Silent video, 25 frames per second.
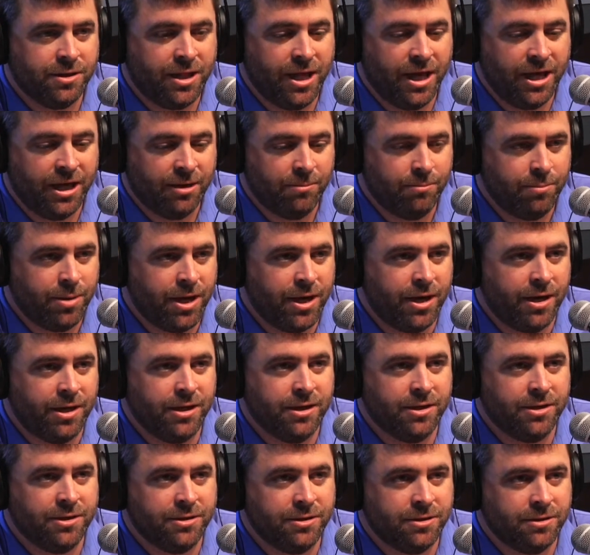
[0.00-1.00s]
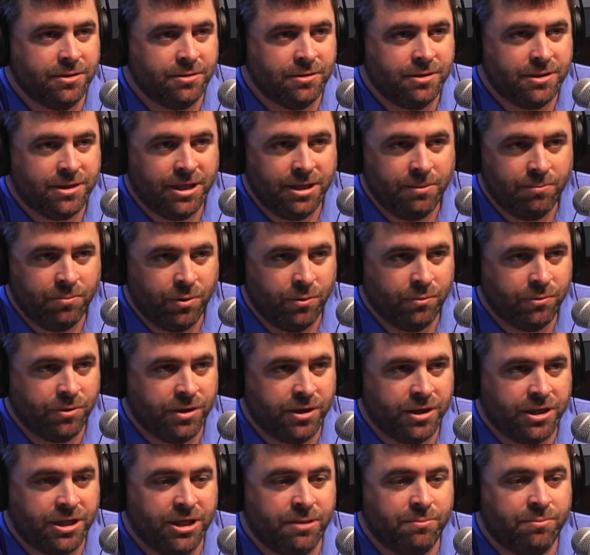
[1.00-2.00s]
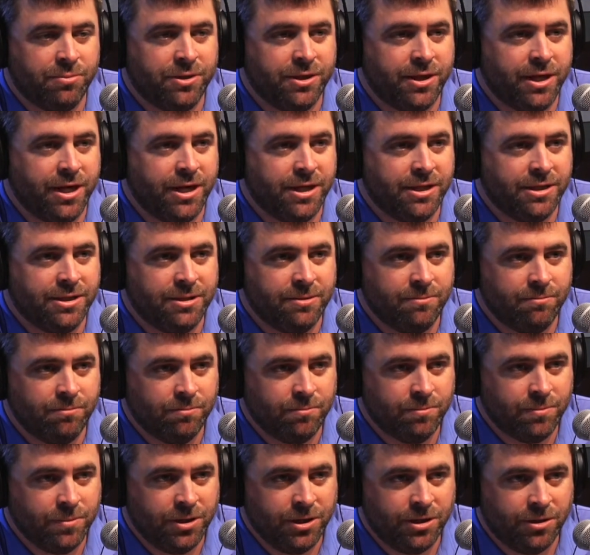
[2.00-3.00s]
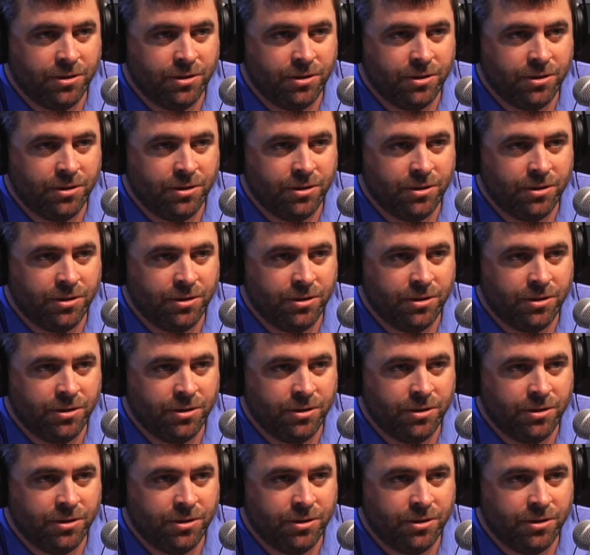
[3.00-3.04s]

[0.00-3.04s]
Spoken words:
think about it and sleep on it a couple nights and,